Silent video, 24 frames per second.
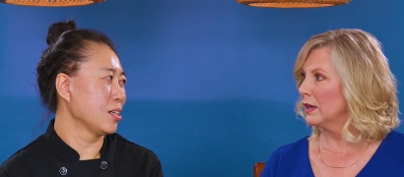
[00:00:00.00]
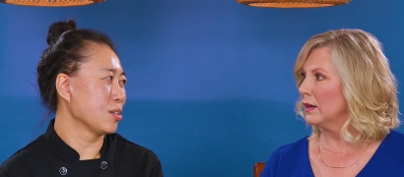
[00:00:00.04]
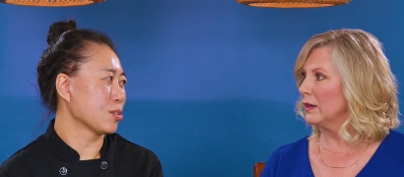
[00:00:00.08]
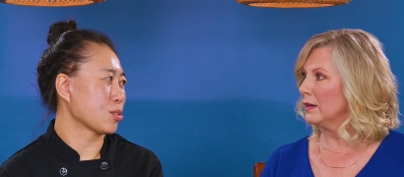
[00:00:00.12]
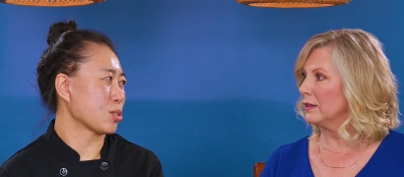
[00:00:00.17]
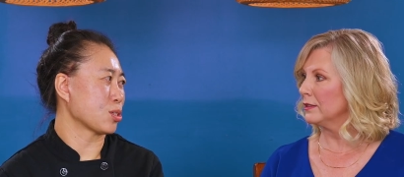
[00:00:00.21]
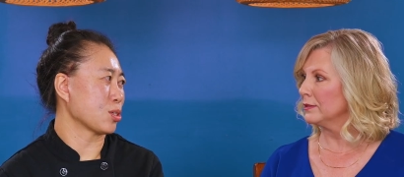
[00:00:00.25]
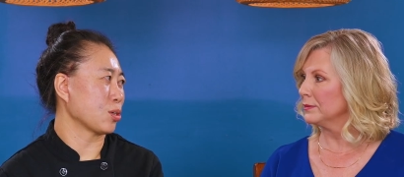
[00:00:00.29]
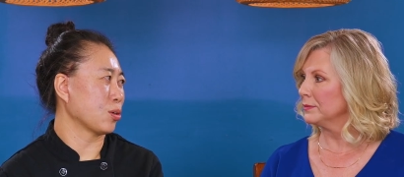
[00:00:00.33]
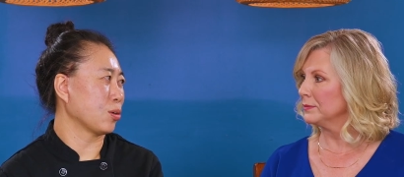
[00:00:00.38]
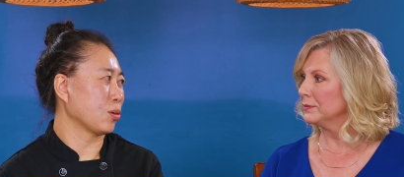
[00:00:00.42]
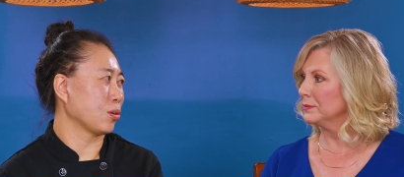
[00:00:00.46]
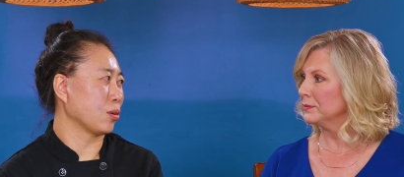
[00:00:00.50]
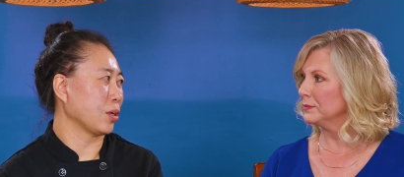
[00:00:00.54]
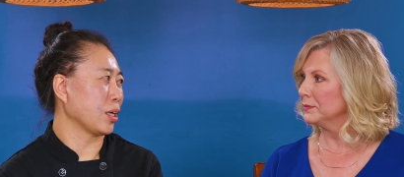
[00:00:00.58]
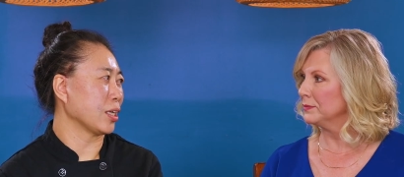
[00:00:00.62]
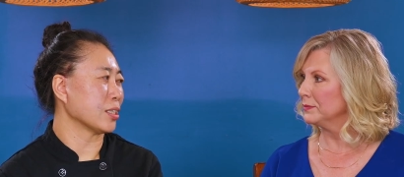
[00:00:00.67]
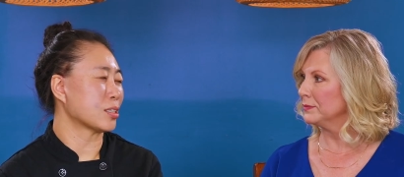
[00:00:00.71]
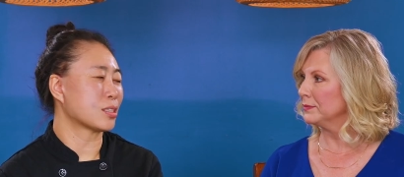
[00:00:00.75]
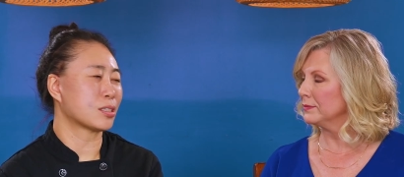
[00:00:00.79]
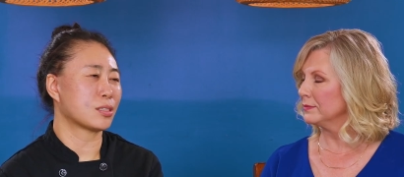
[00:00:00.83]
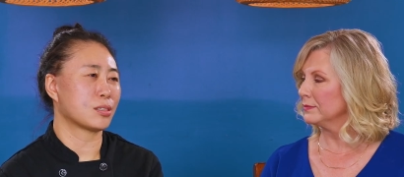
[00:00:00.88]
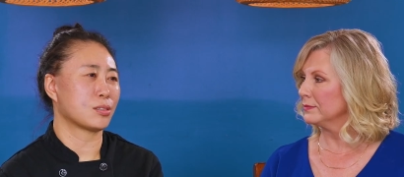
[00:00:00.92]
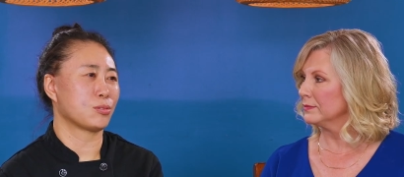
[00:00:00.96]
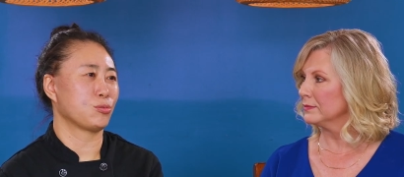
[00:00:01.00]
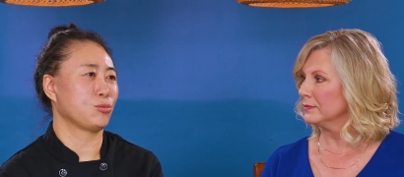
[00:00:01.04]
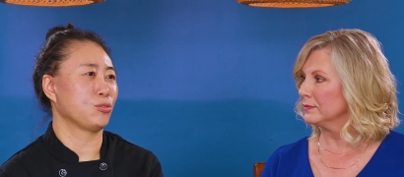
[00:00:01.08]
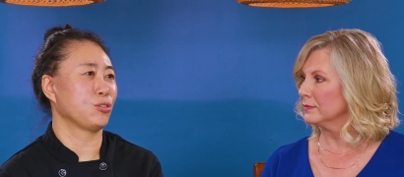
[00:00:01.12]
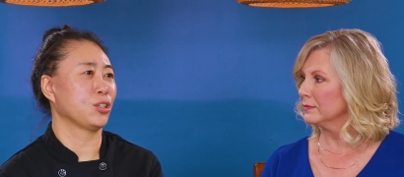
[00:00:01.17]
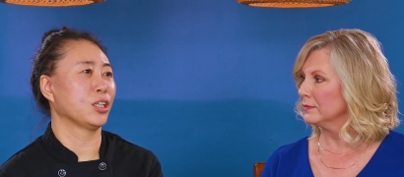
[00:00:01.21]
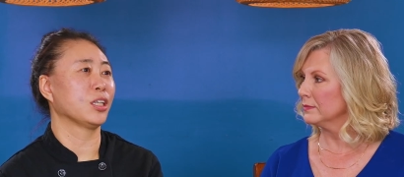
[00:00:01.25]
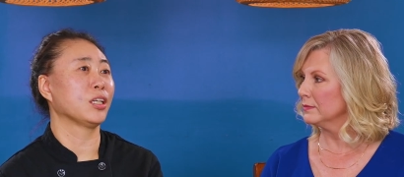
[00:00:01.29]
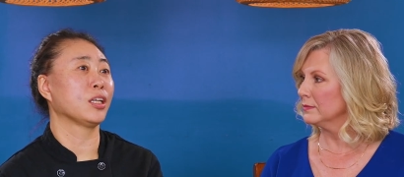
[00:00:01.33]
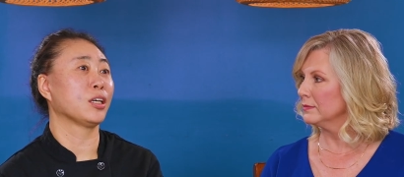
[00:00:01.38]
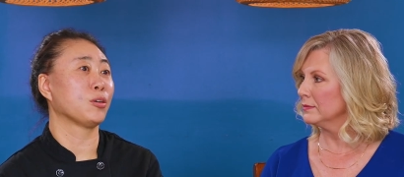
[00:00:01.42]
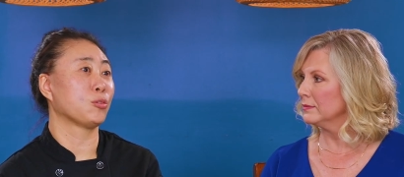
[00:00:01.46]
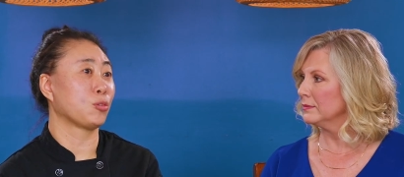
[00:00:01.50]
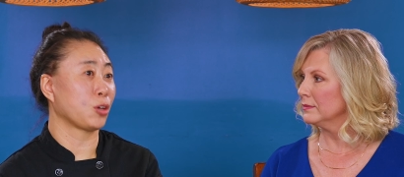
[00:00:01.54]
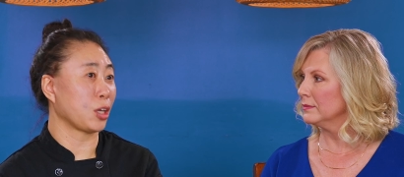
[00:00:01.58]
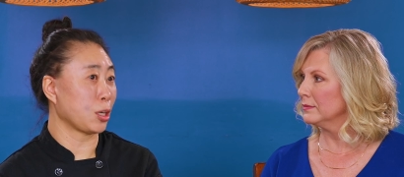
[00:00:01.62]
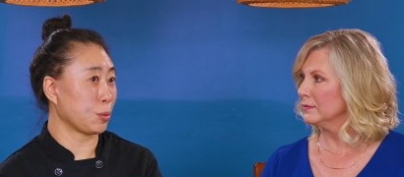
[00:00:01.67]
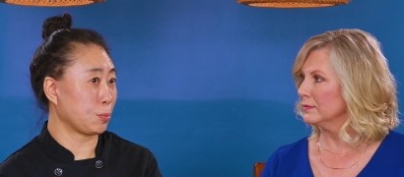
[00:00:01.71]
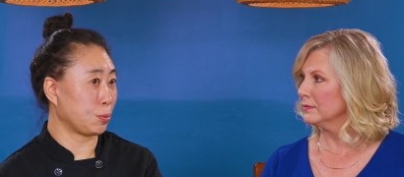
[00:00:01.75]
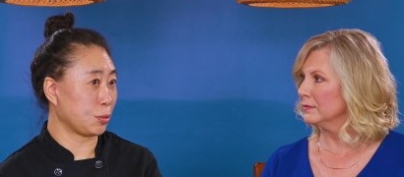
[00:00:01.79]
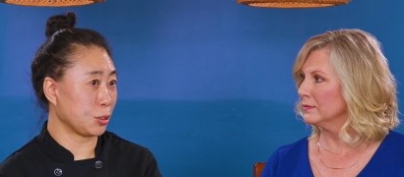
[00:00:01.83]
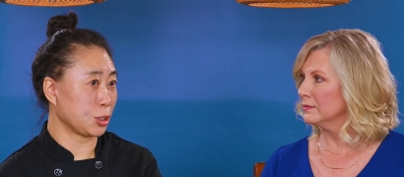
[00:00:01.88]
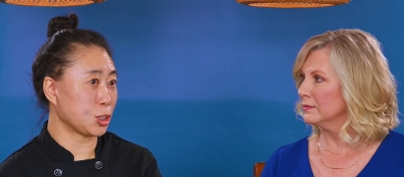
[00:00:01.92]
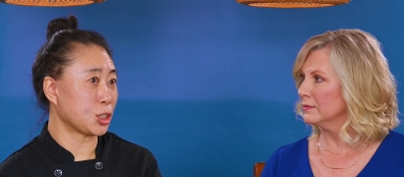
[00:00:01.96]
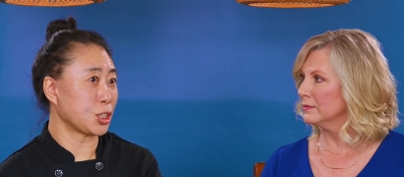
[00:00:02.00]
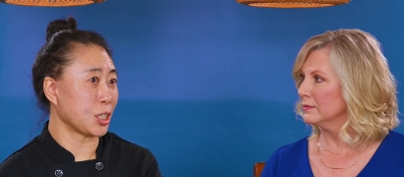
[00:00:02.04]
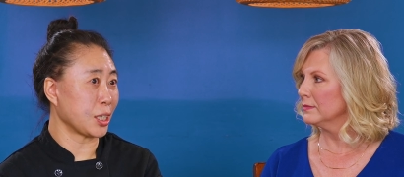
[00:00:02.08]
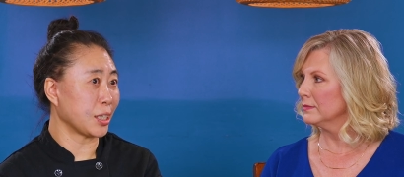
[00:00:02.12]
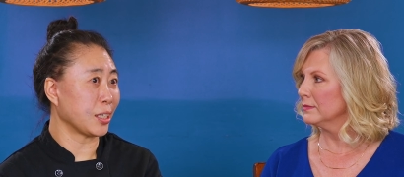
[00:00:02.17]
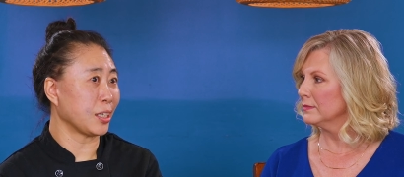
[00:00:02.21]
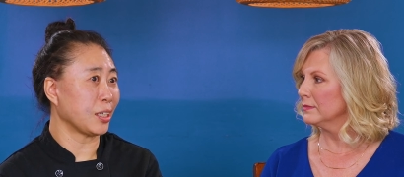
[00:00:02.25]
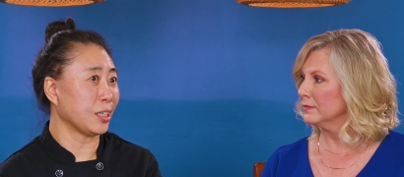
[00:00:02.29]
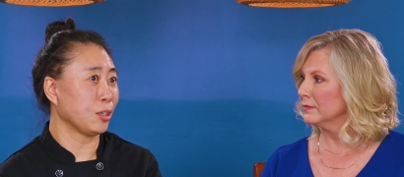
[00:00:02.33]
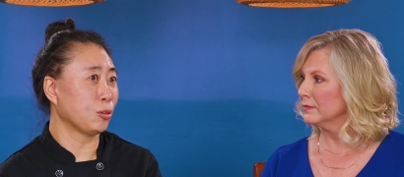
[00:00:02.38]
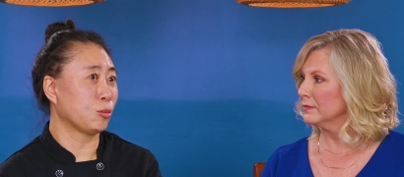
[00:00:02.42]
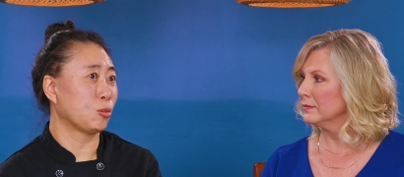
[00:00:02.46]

Speaker 1: So it's really, we appreciate it.